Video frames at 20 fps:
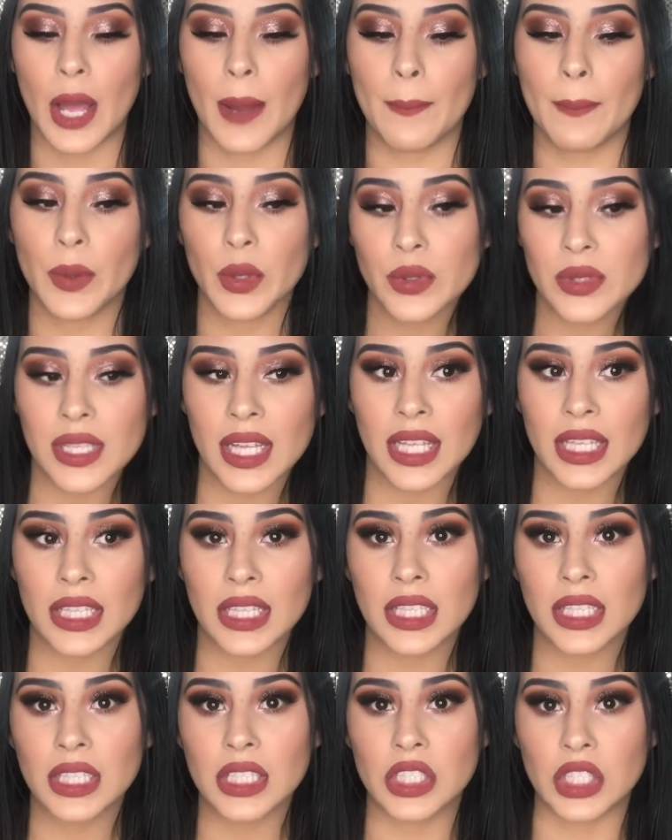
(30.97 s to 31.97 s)
Most
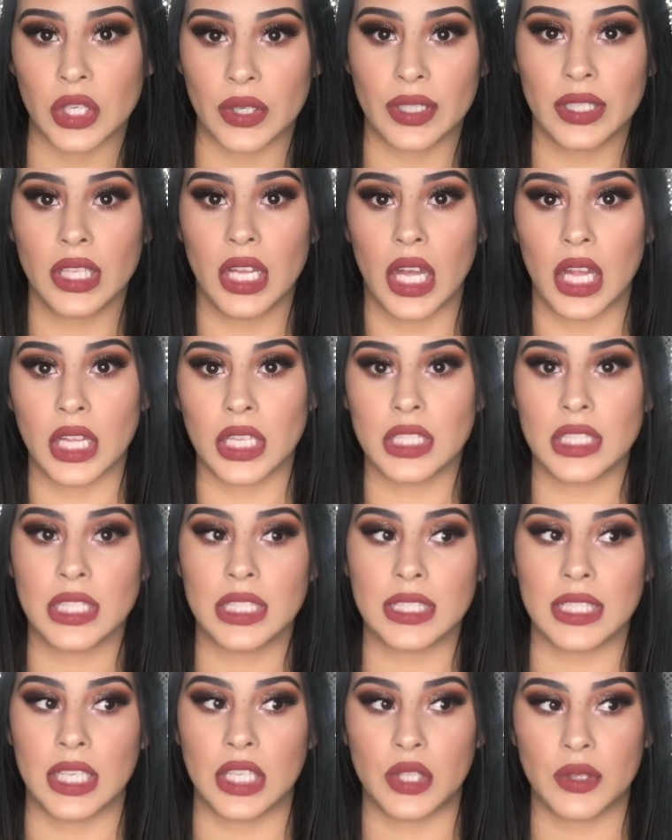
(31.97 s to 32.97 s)
likely during the
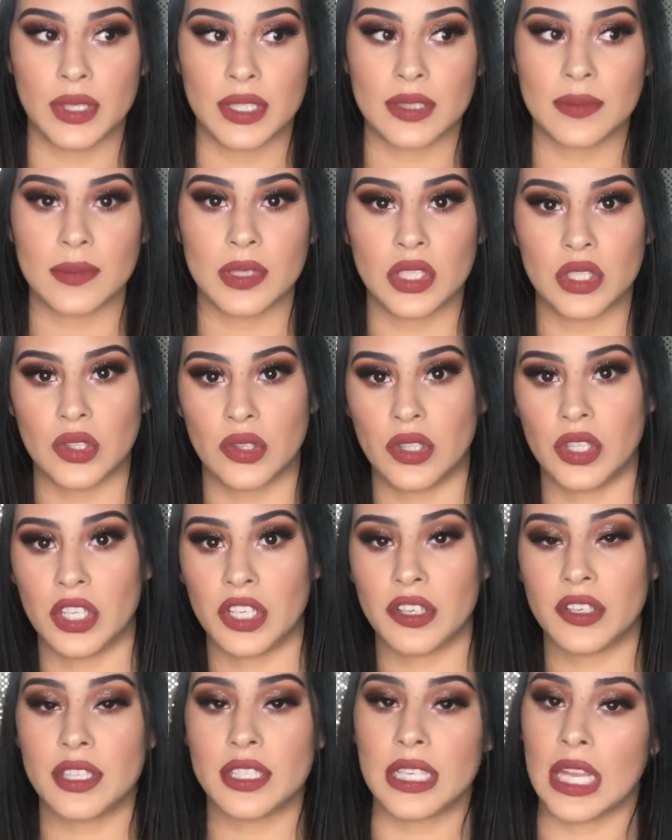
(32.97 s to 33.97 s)
holidays like Christmas or New
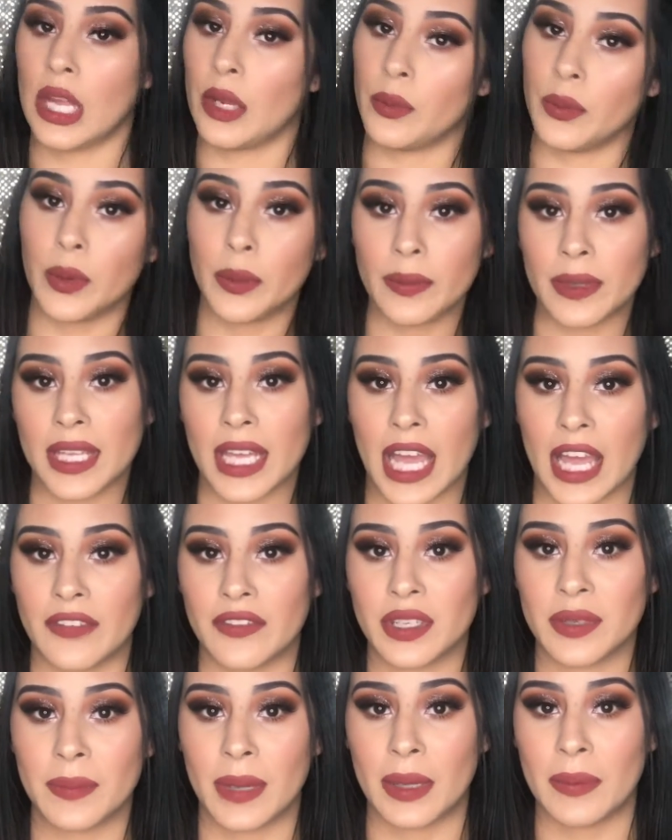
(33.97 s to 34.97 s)
Year's, I will be
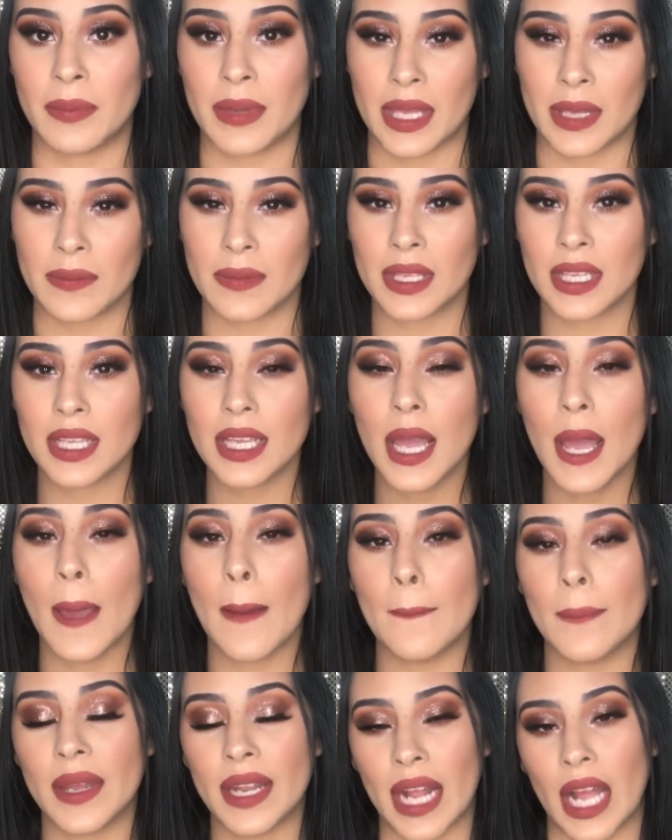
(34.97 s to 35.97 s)
having my baby,
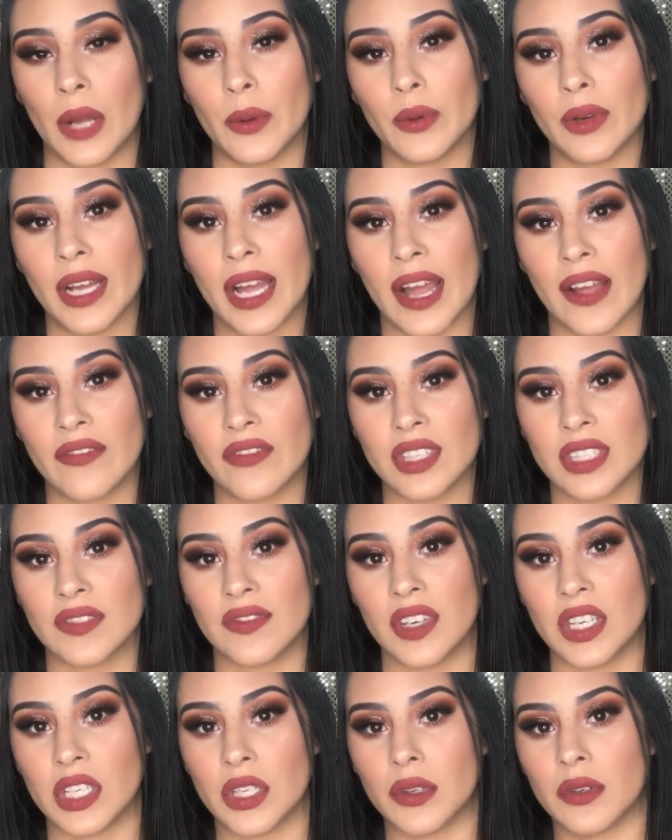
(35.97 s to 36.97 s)
but I will have these
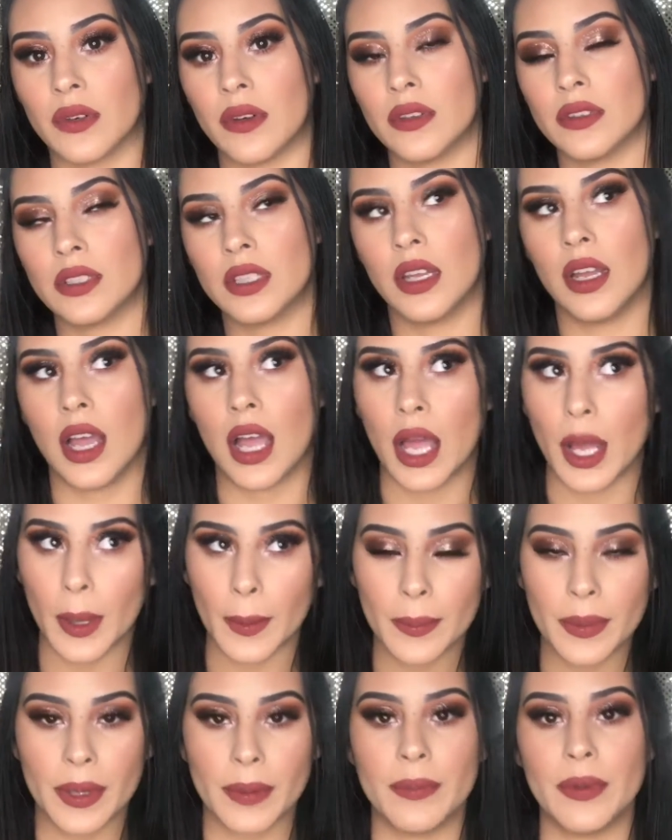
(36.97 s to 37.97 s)
videos
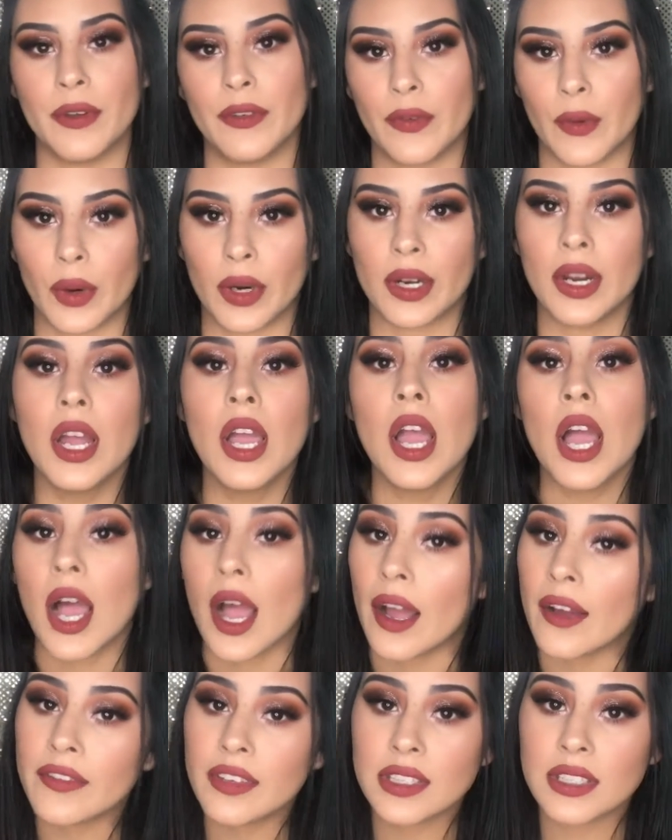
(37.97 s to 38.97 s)
up before,
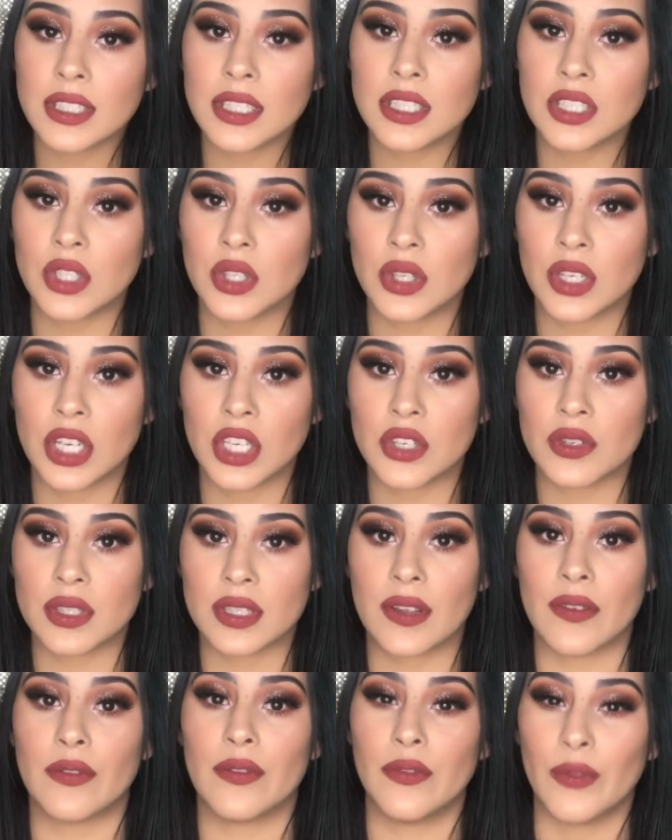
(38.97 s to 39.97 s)
obviously, so you can use
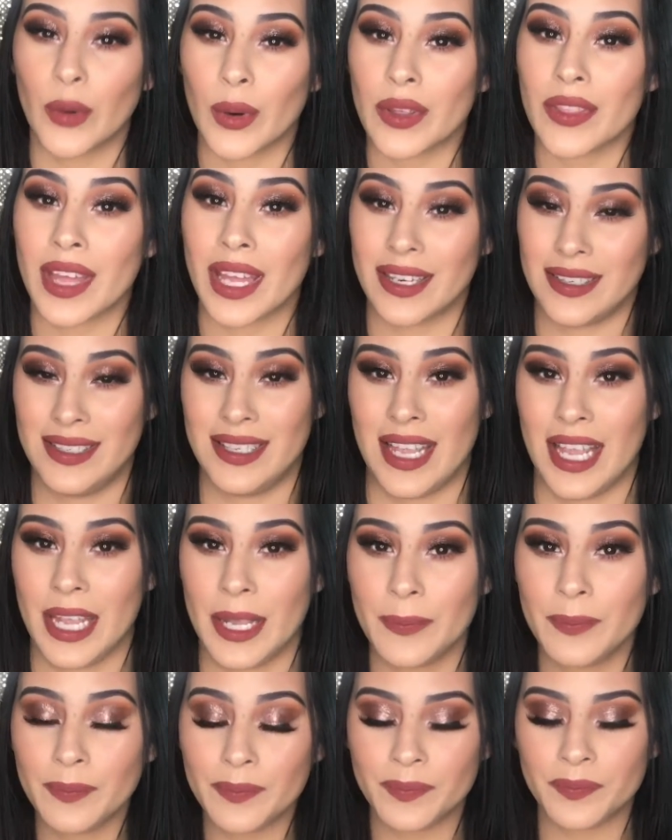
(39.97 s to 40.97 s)
them for that
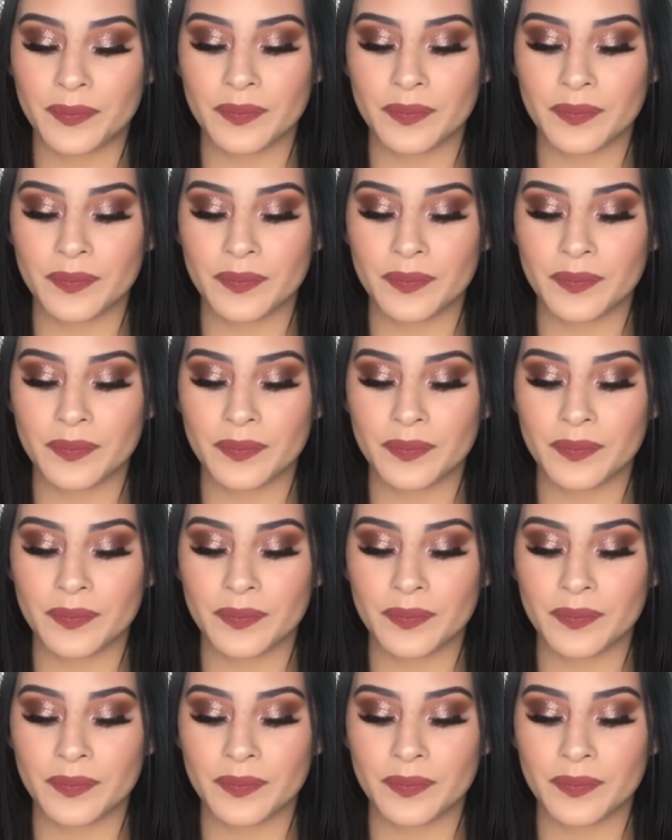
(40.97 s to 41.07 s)
day.